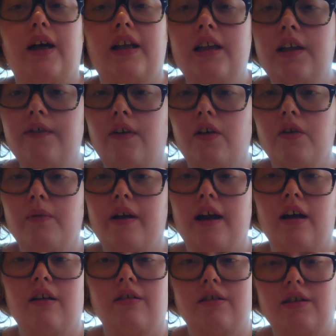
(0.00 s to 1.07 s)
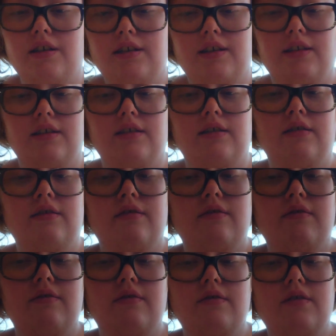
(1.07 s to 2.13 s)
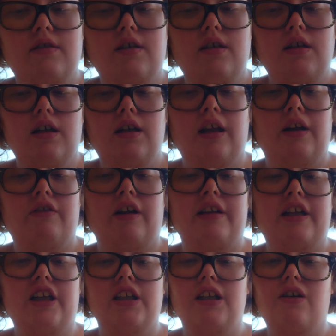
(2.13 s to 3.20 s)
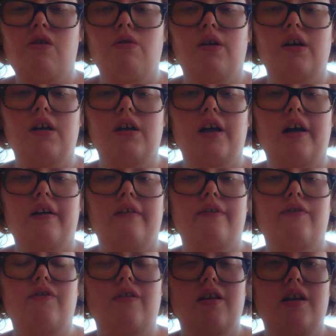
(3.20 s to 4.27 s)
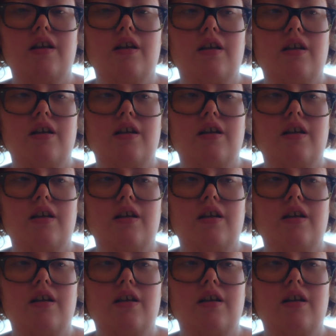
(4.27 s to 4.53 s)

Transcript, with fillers: you, I live all the way out in, like, right there at the corner of